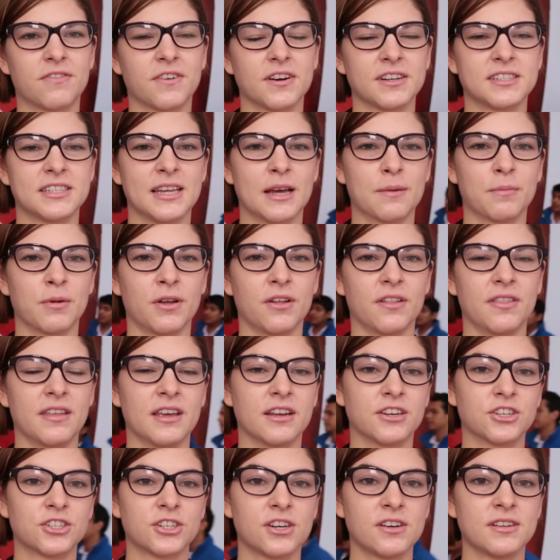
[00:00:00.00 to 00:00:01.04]
for example, in the
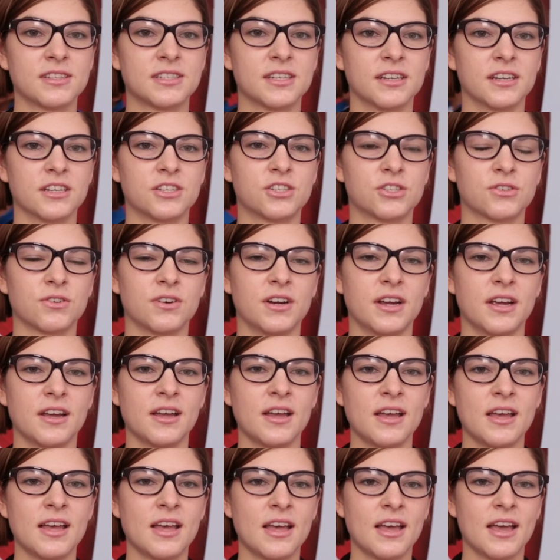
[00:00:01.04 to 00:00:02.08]
insurance industry,
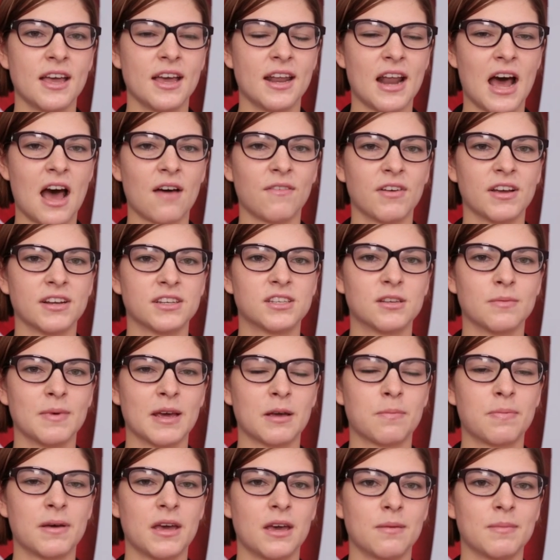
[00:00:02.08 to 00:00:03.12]
and having to
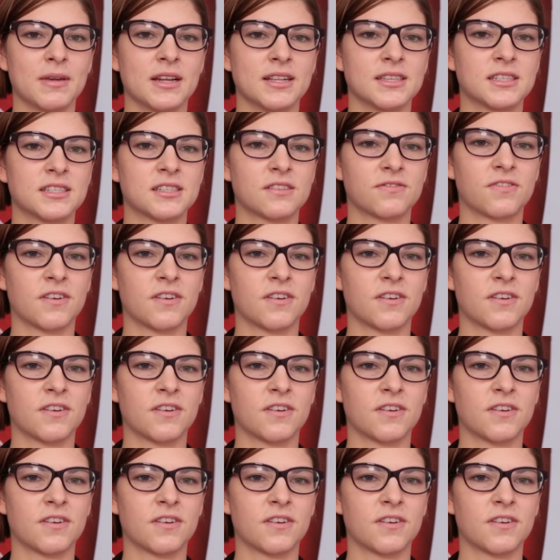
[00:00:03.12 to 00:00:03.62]
make payments